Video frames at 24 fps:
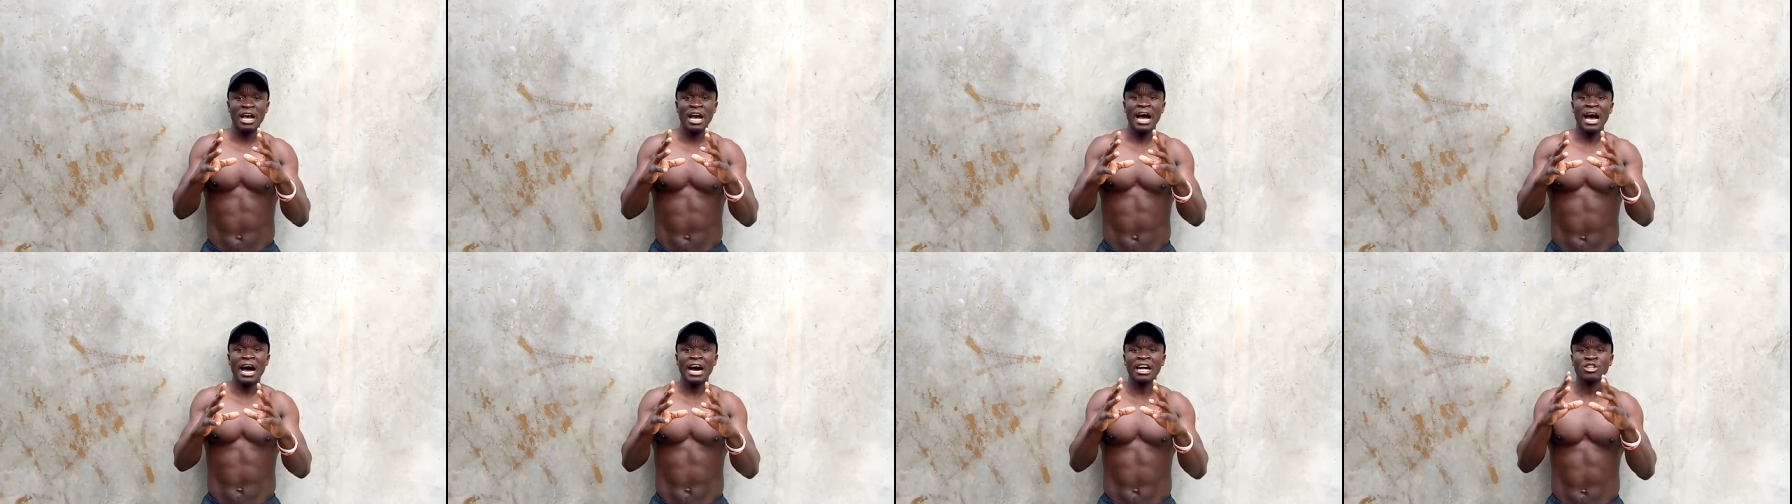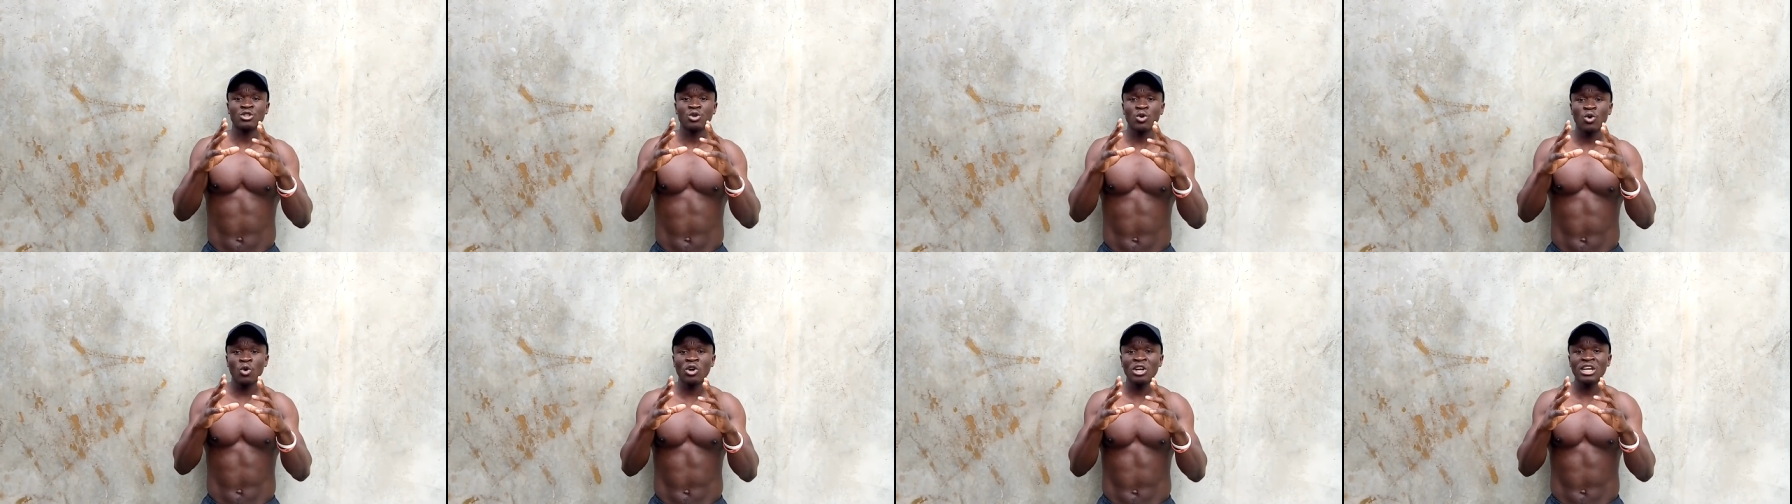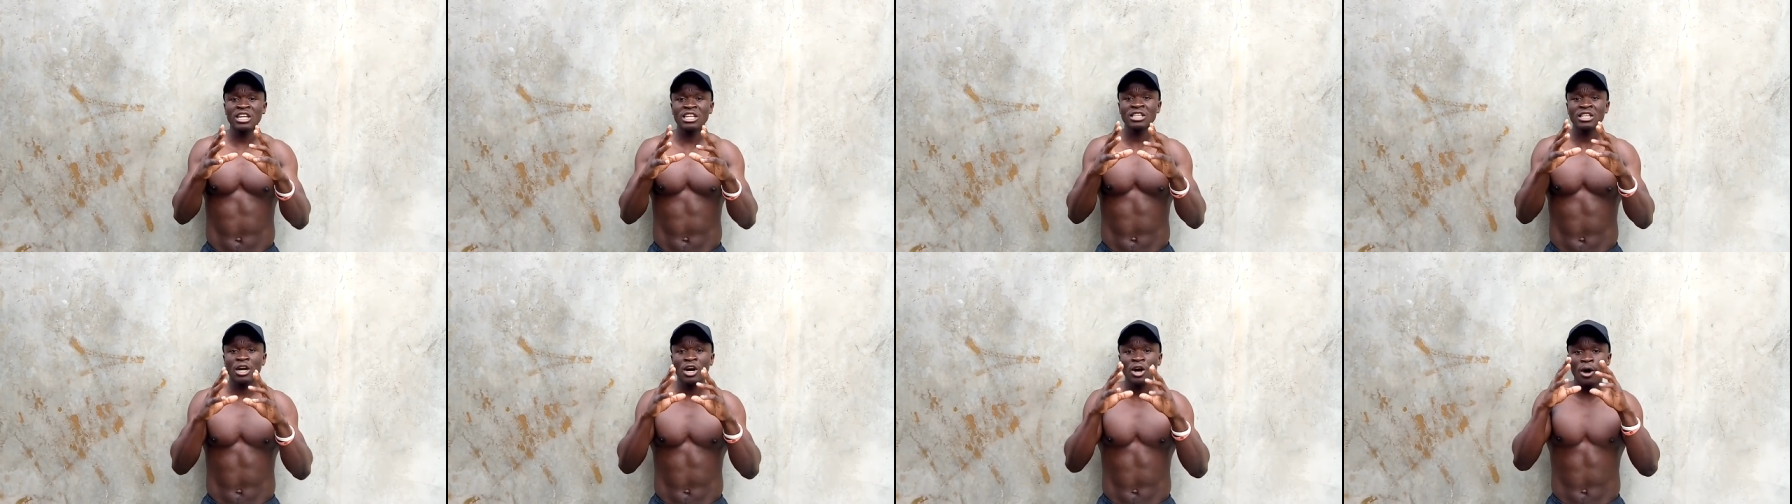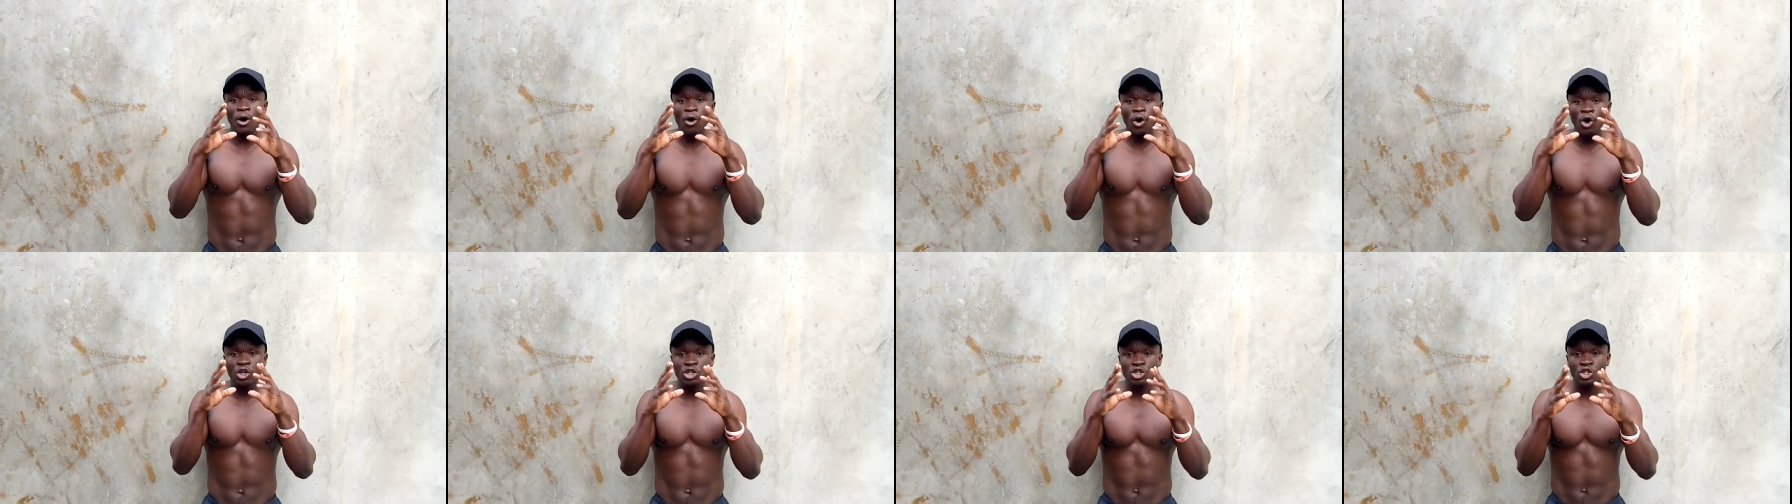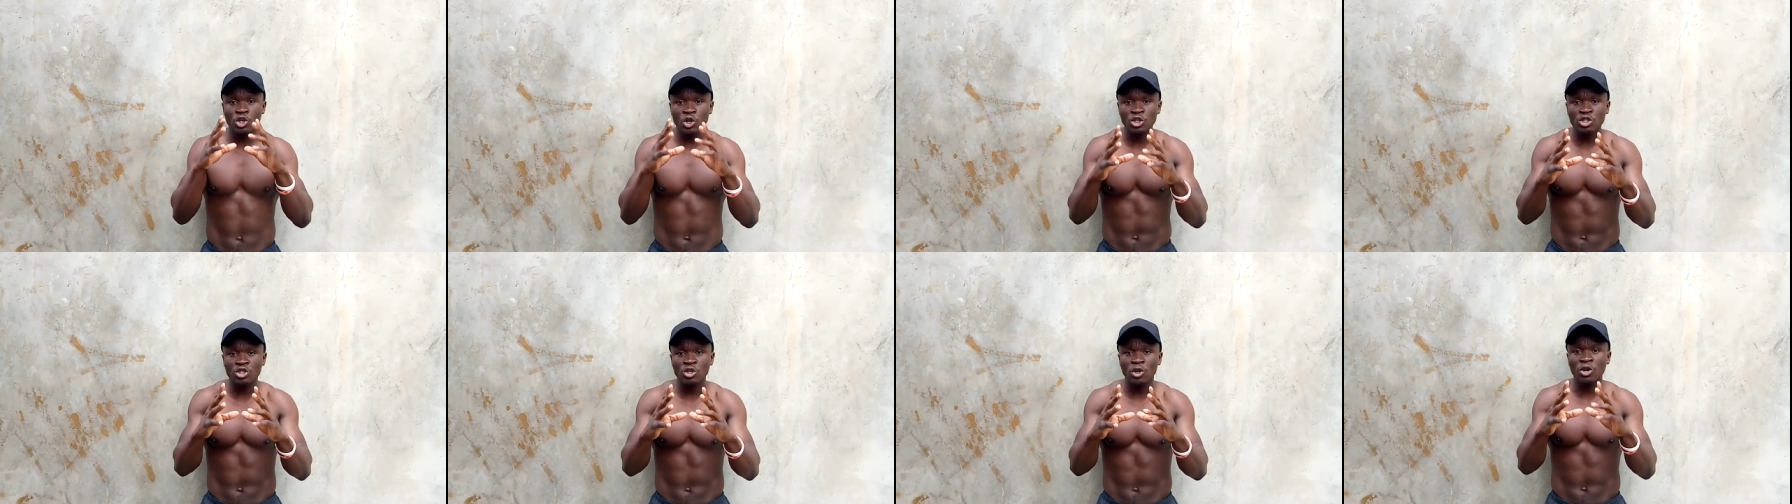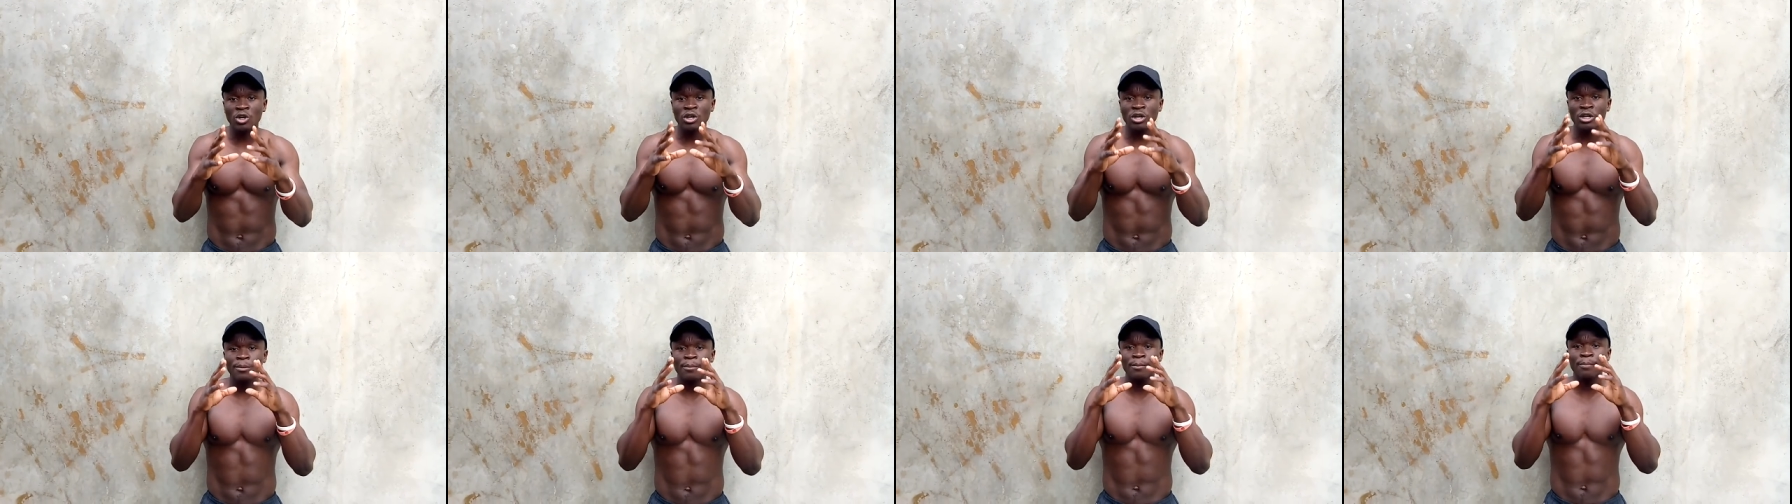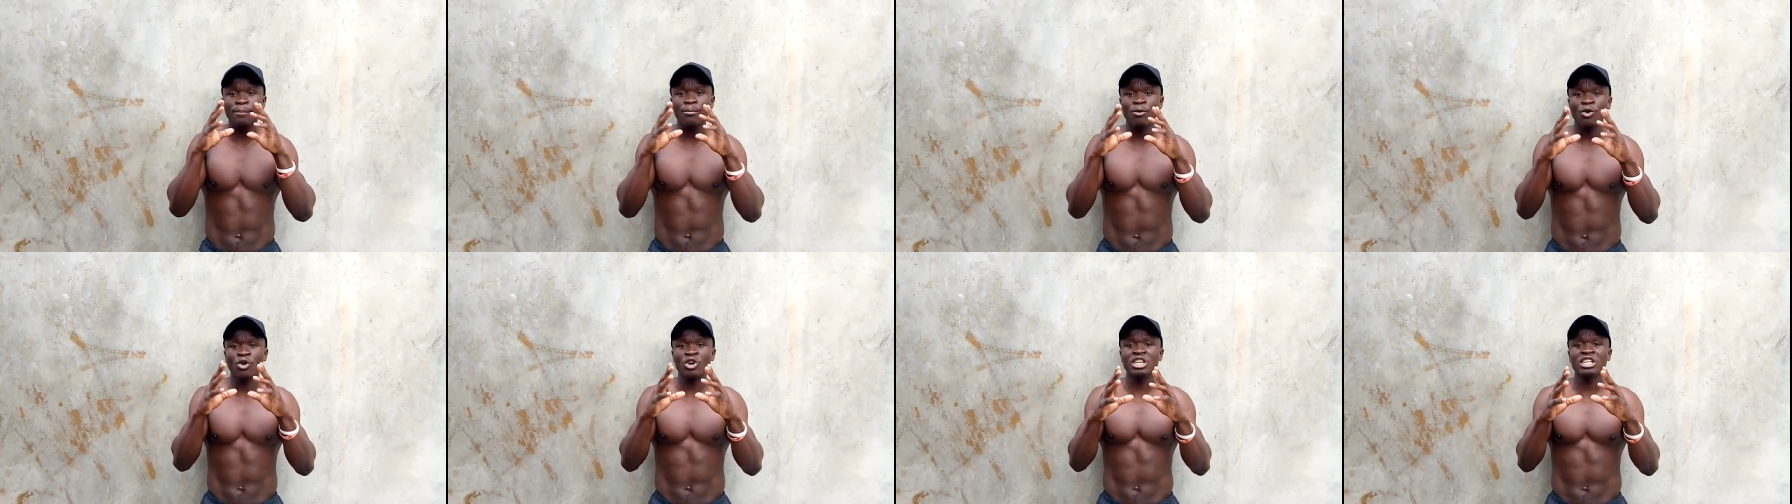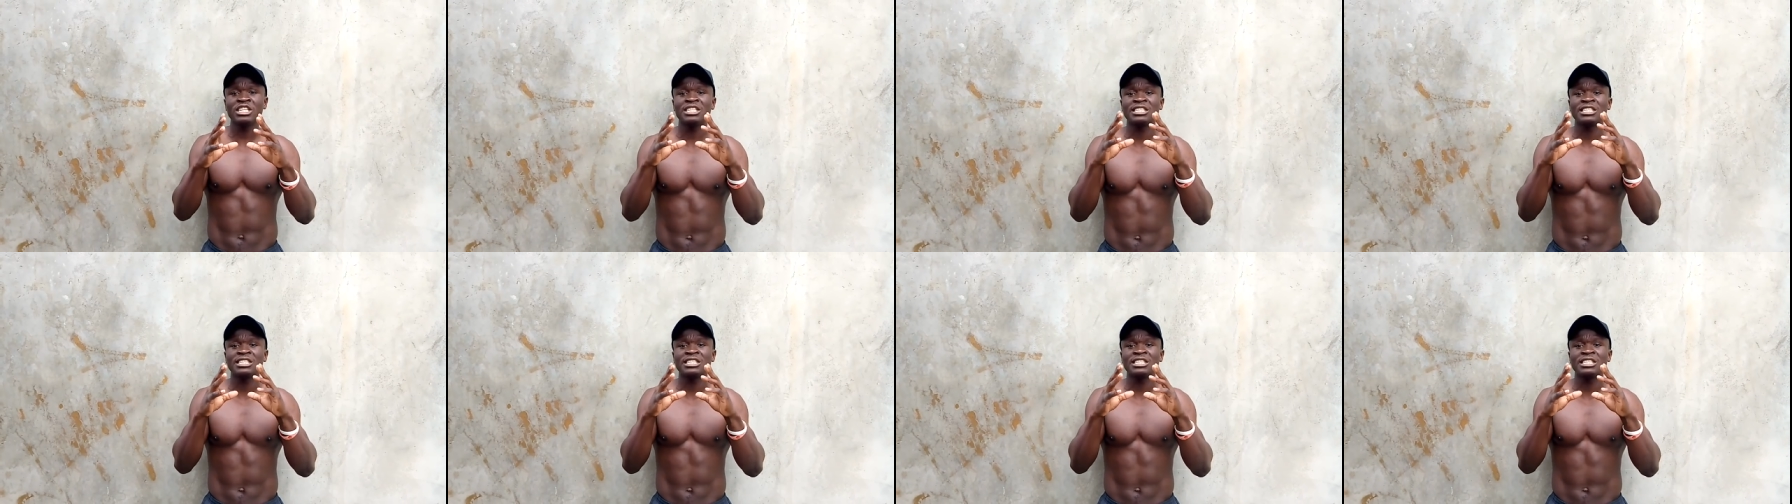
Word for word: at holding total body